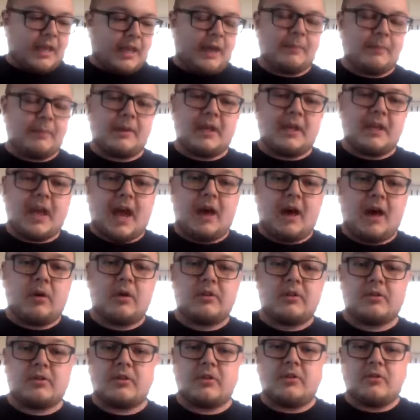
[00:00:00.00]
How many
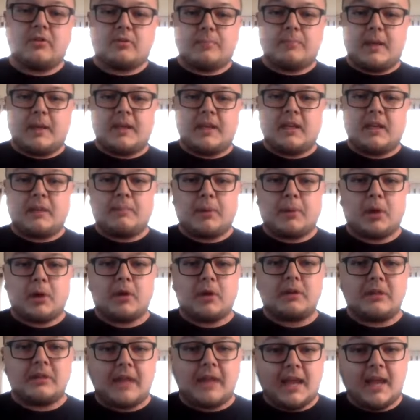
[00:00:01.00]
hours are you spending per
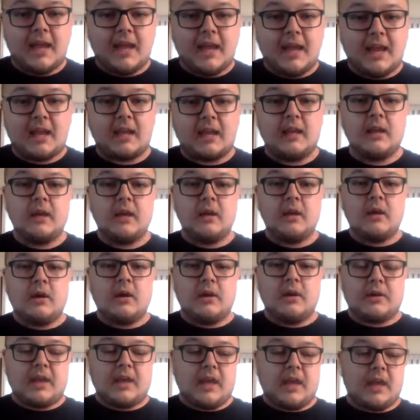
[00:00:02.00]
day,
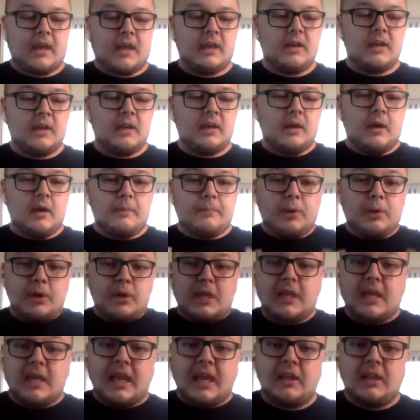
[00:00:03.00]
okay,
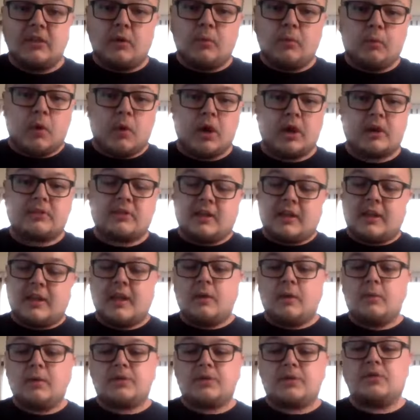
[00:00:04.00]
putting in the work to
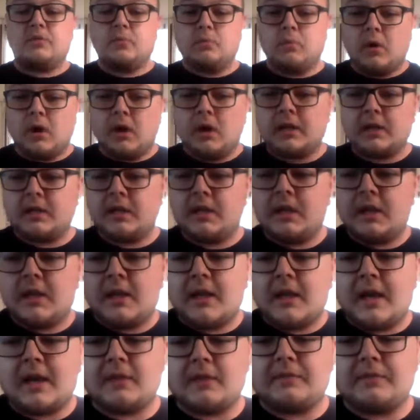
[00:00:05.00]
get what you want
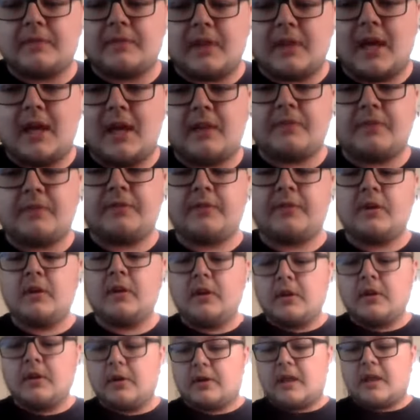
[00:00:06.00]
out of life,
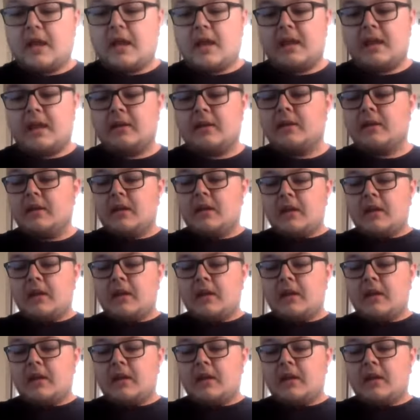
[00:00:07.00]
okay?